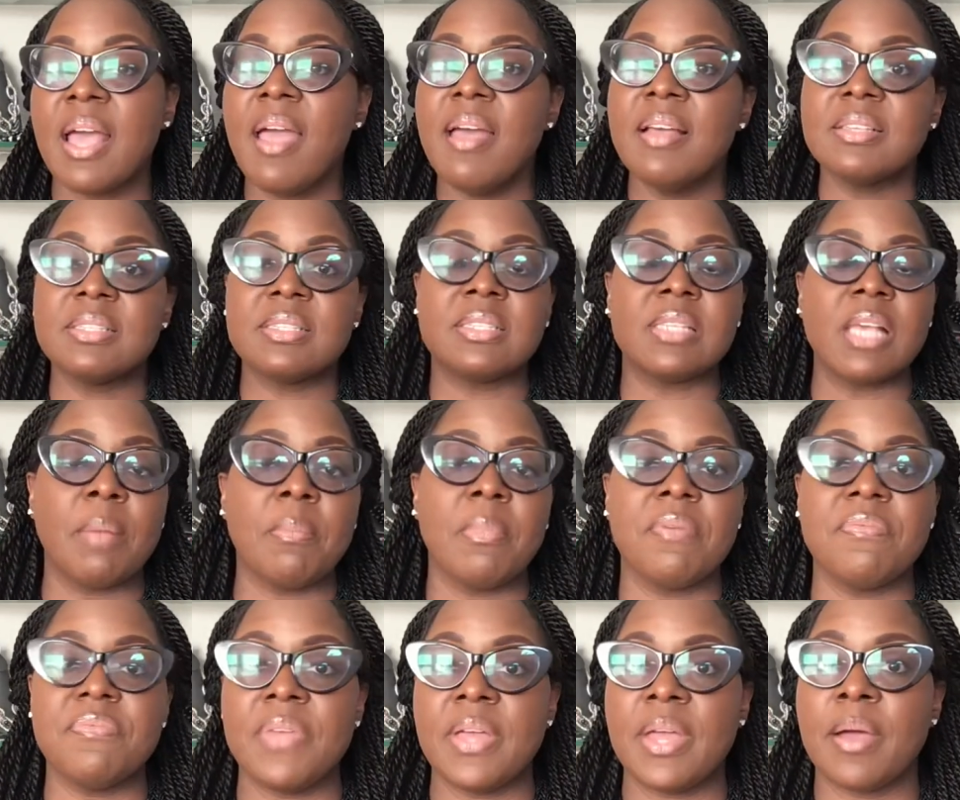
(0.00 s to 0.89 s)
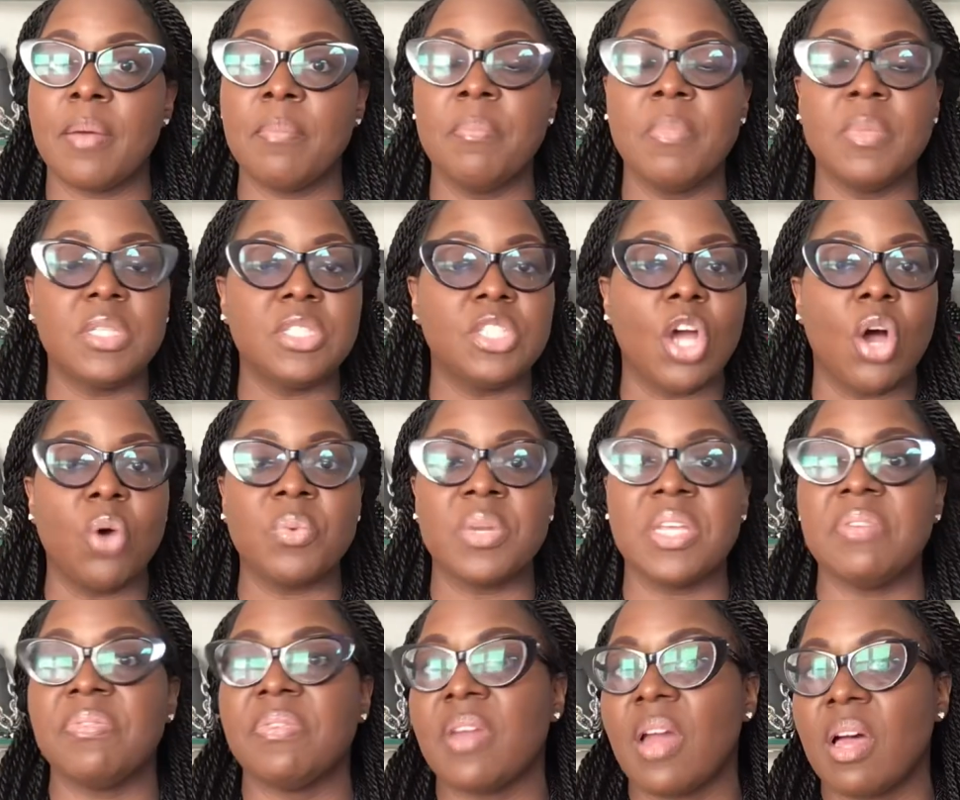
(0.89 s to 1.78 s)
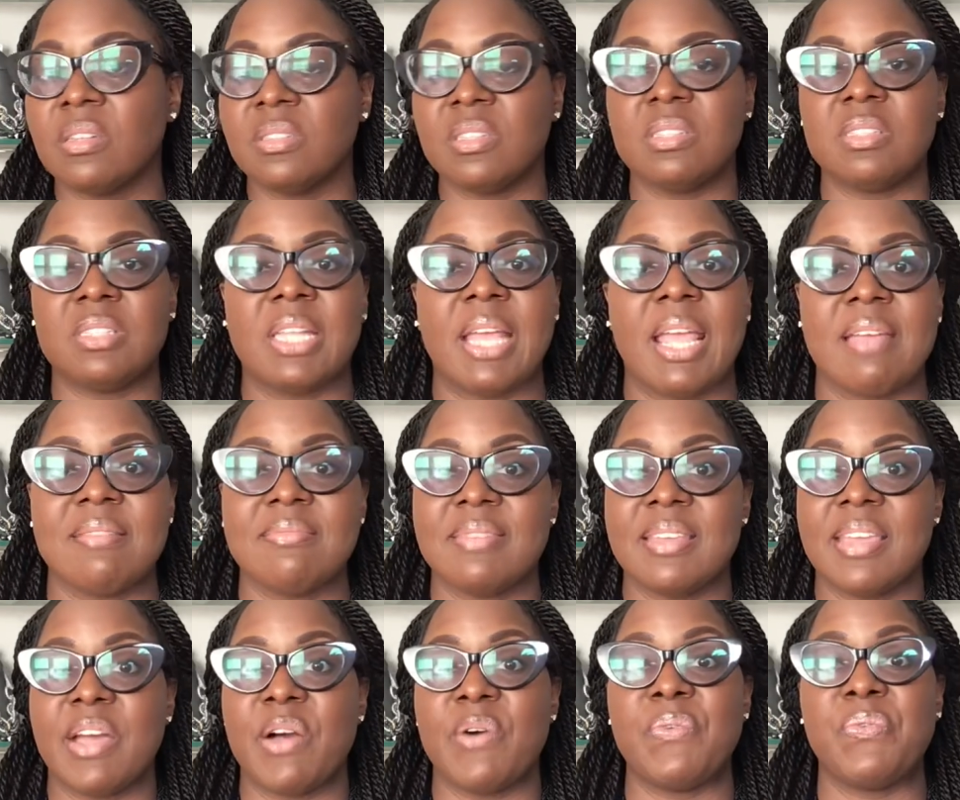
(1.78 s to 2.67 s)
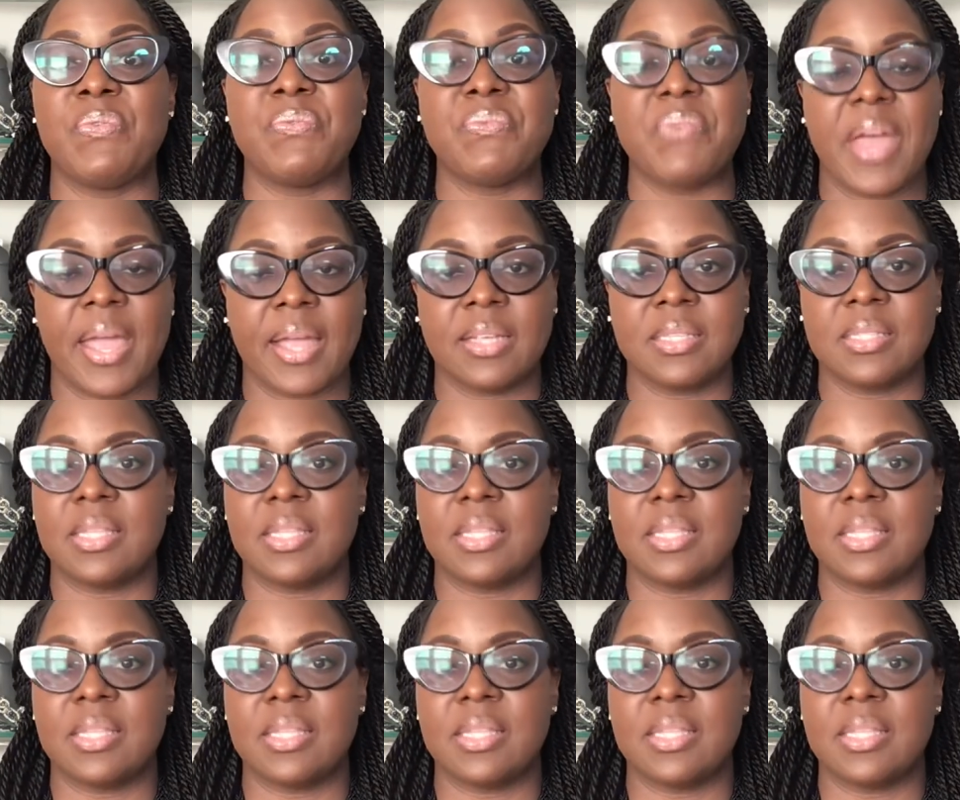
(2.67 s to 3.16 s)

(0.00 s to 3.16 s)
Some of them don't even understand the effects